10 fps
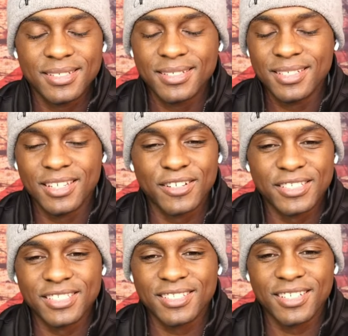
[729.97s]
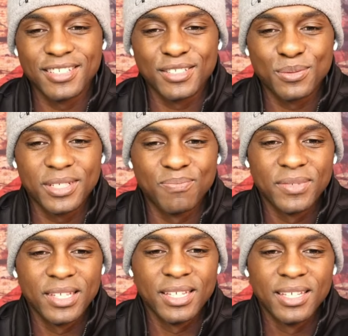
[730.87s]
Y'all already saw this one.
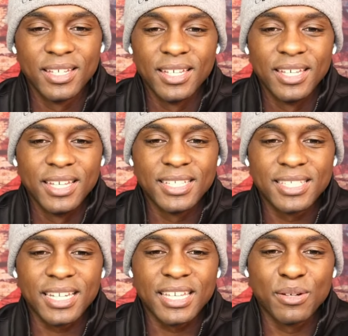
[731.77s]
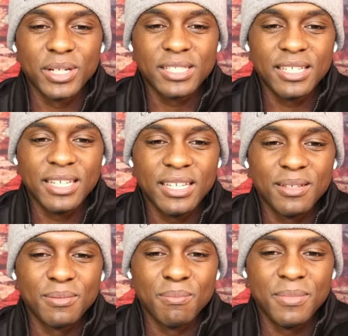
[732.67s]
He said, I can't wait to eat
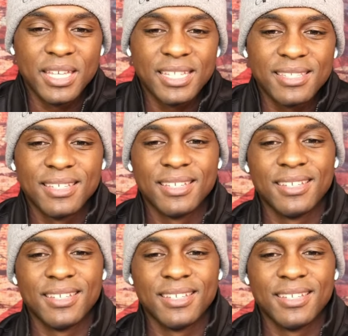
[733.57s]
meat.